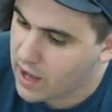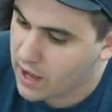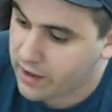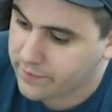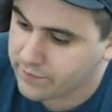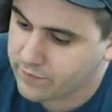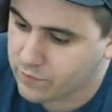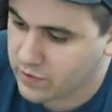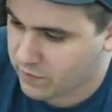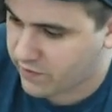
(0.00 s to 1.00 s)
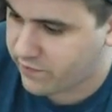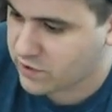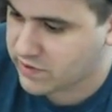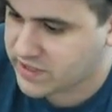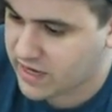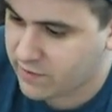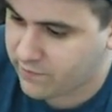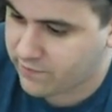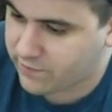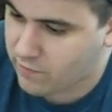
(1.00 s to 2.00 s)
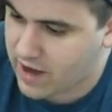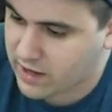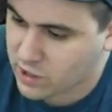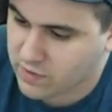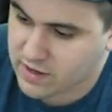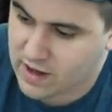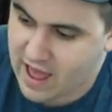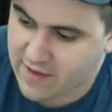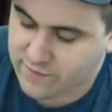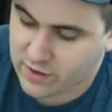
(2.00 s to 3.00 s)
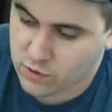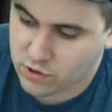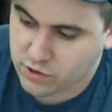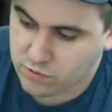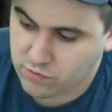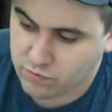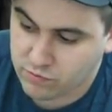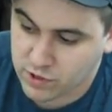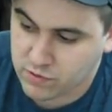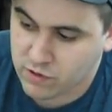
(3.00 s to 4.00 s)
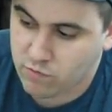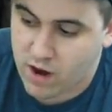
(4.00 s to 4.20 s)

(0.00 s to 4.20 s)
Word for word: Um, we went over first rank, second rank. You can have an order unit